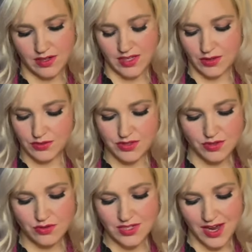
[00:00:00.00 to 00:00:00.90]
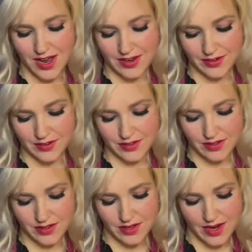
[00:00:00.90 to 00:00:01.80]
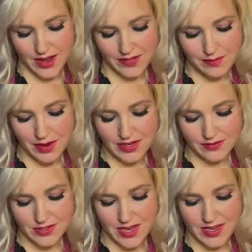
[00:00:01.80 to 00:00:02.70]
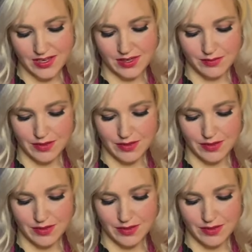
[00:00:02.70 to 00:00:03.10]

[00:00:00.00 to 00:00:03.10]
He was so tired, and they might have taken him